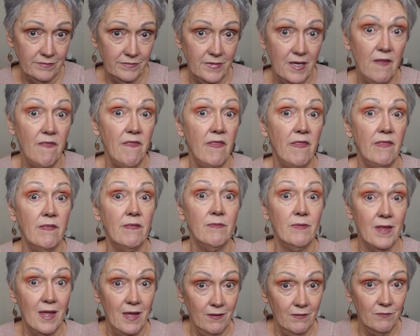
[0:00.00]
And
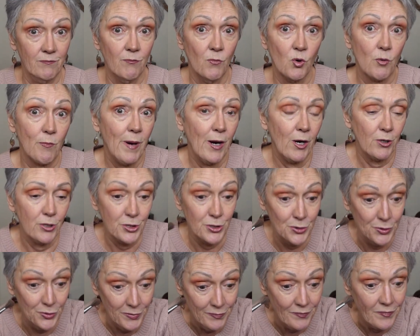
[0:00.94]
more power
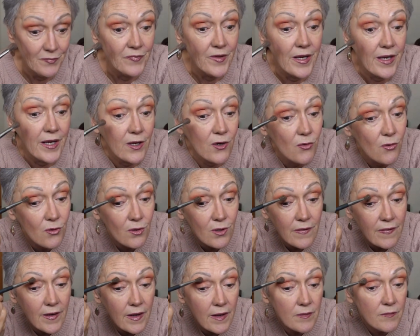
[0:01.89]
to them. They can get a hold
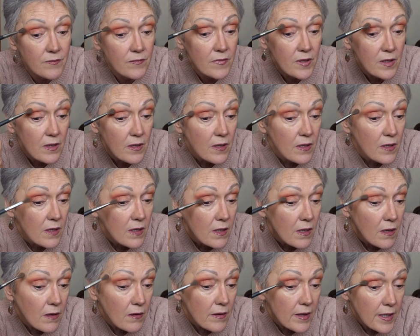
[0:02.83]
of that.
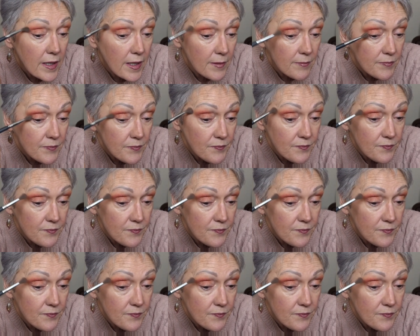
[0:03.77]
Alrighty.